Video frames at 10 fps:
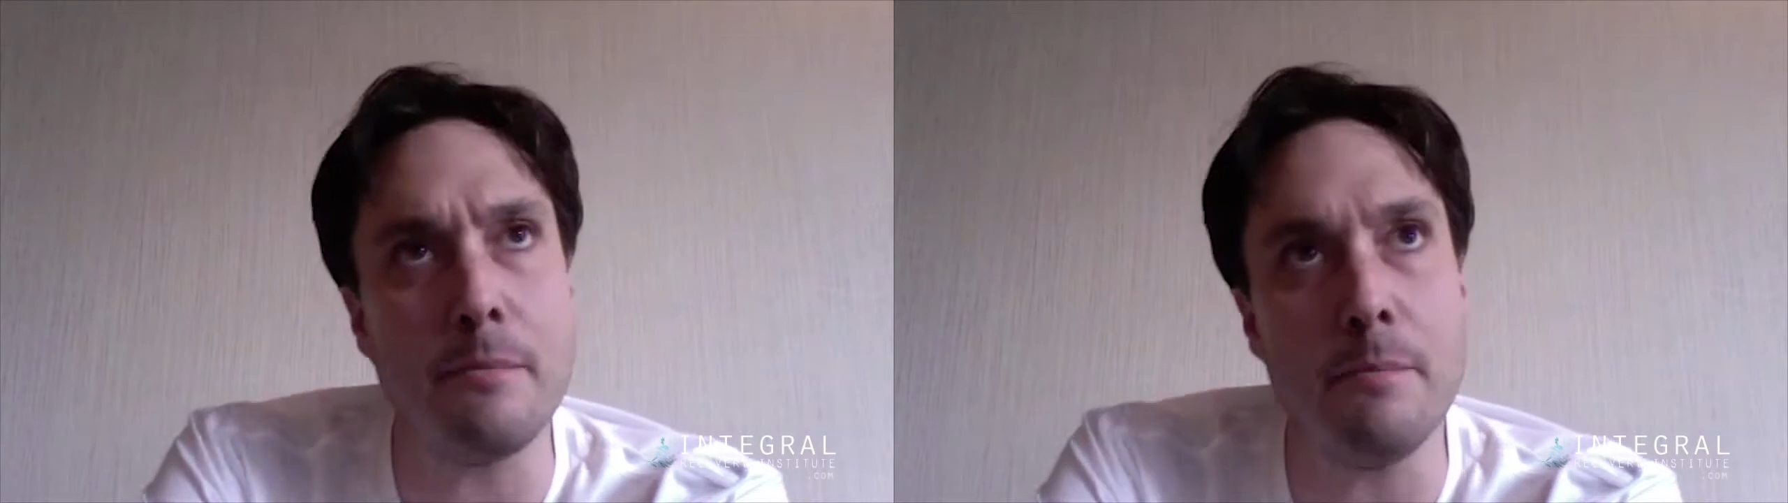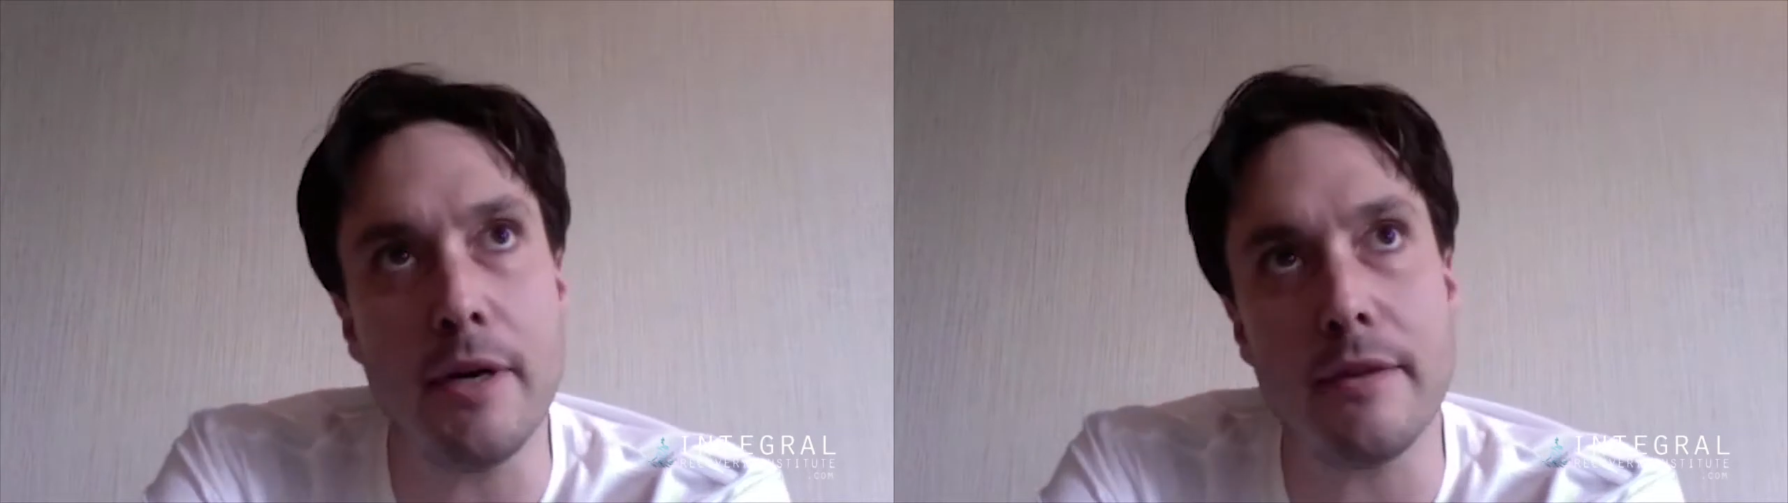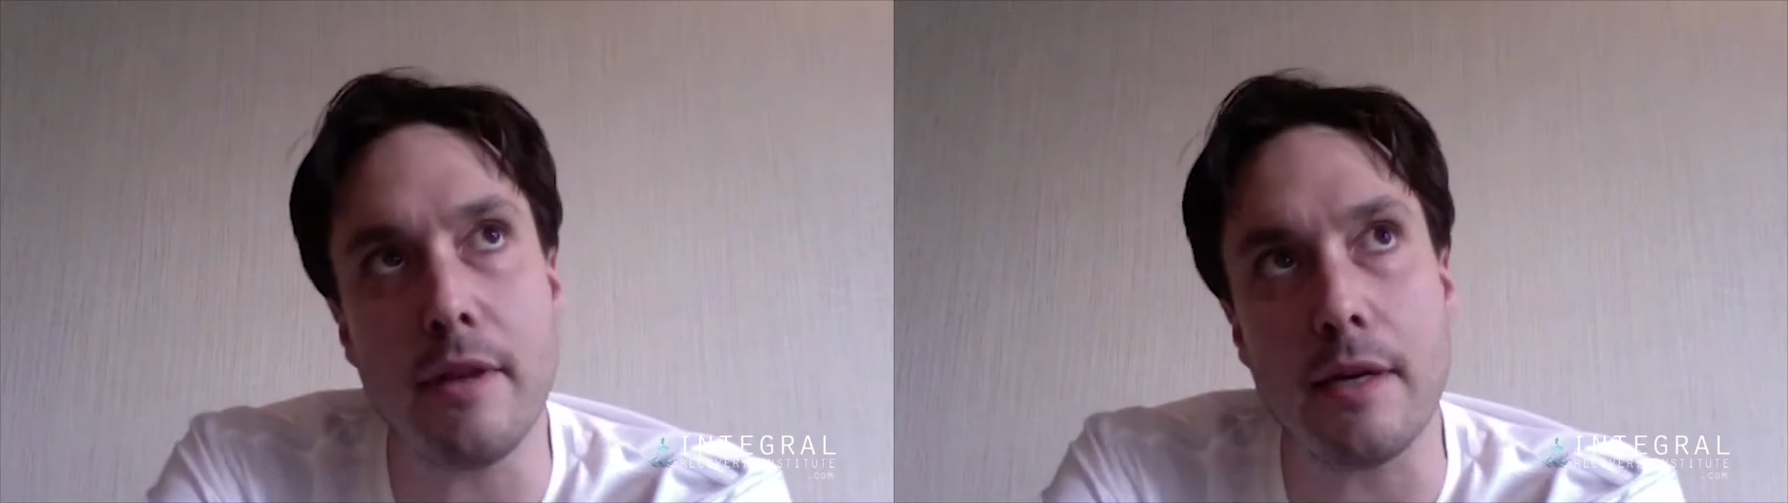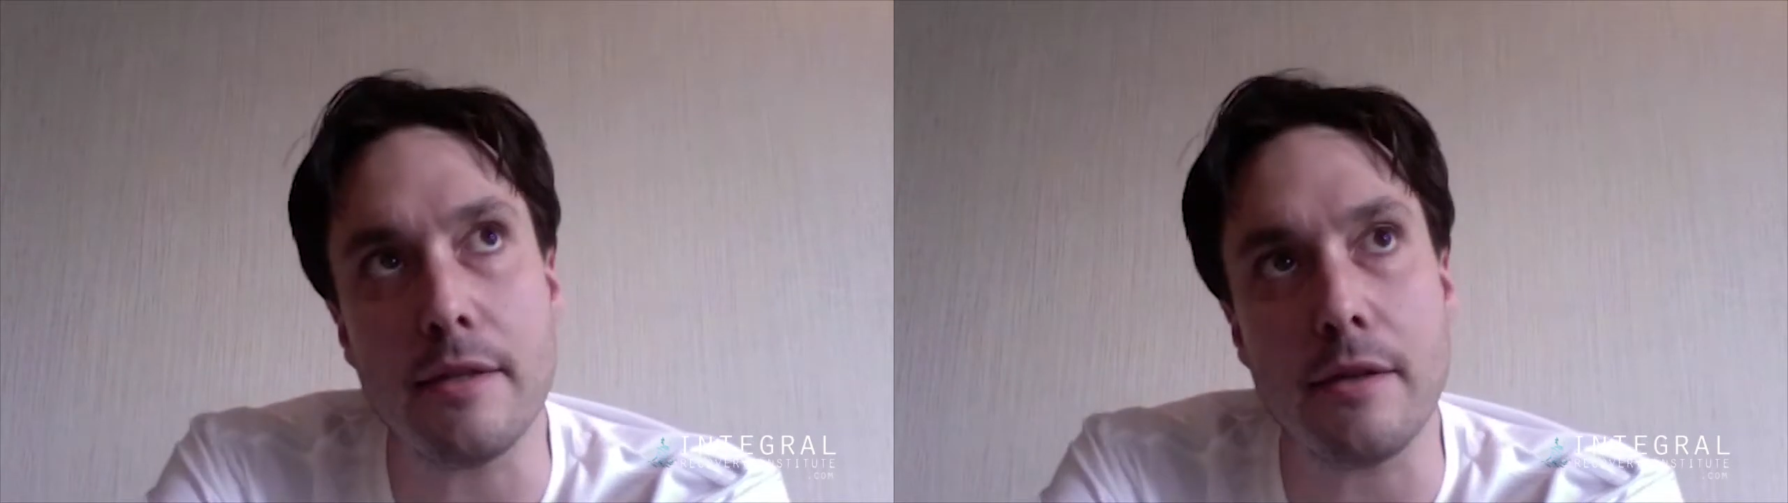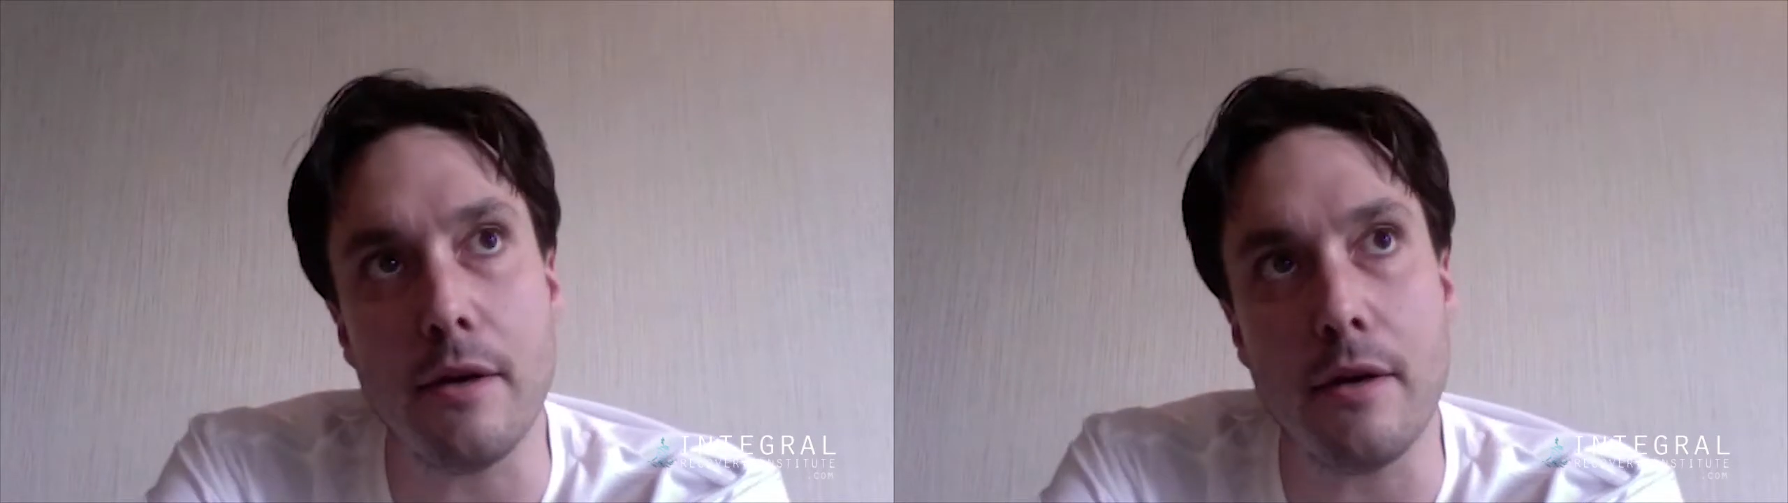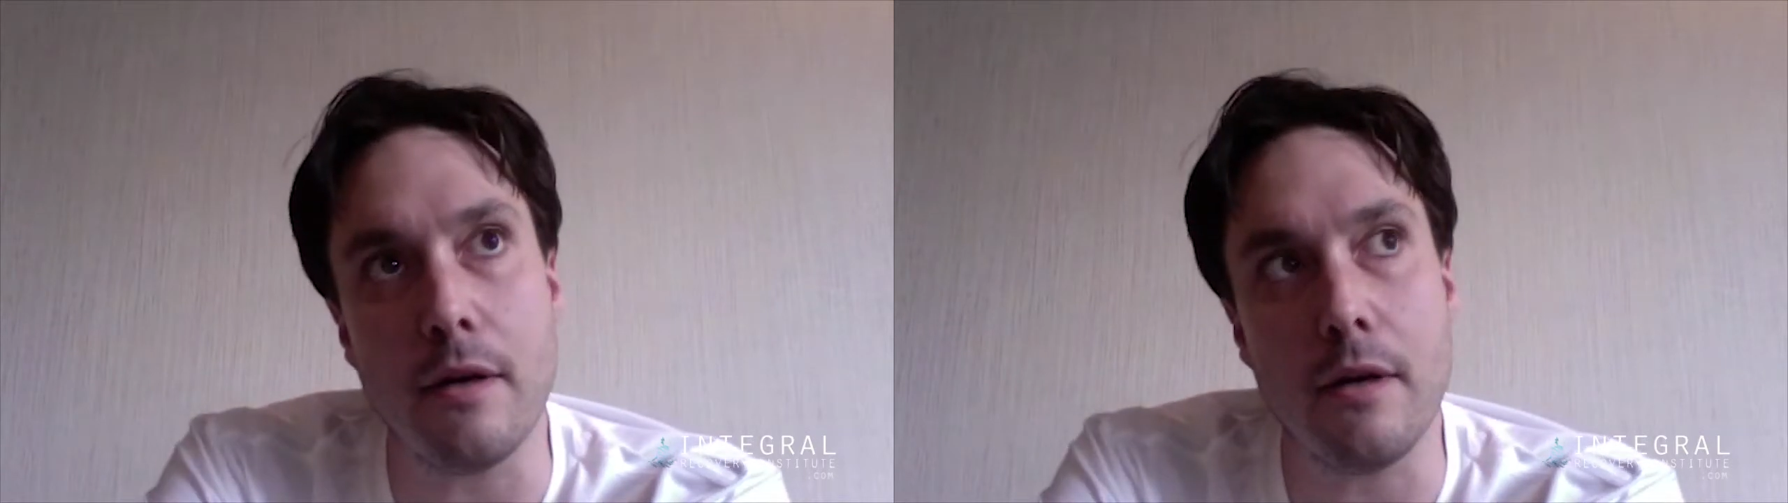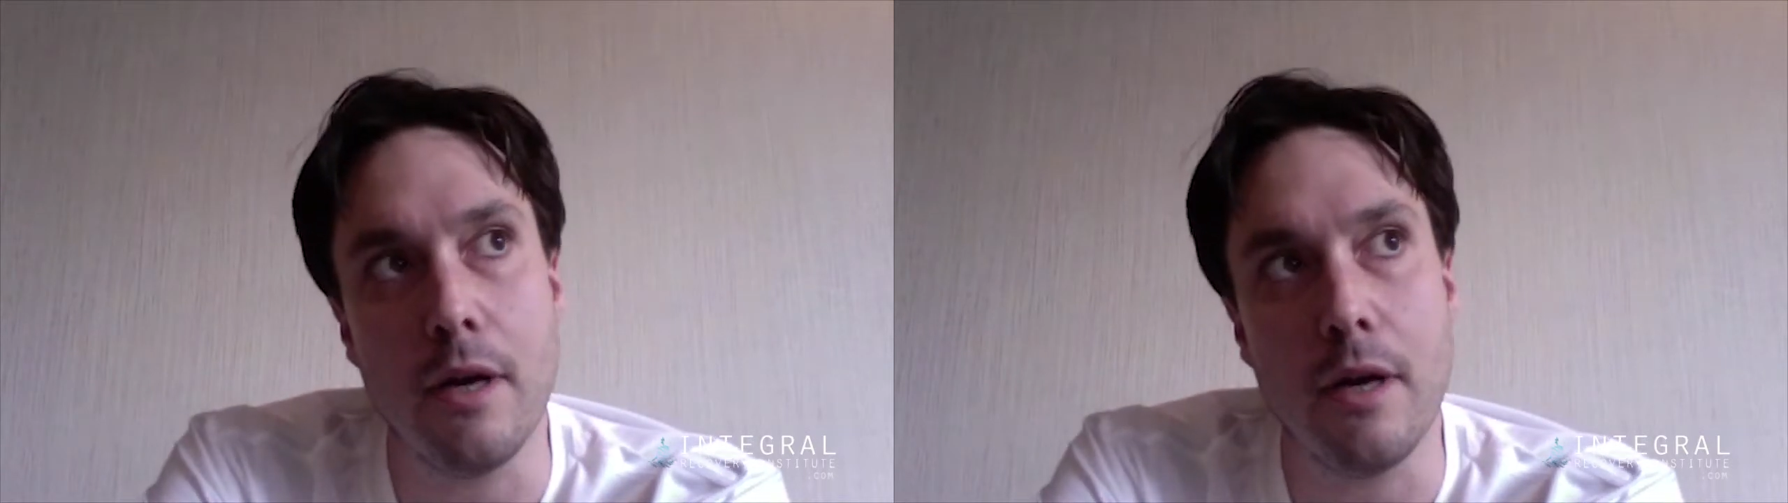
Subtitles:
month I saw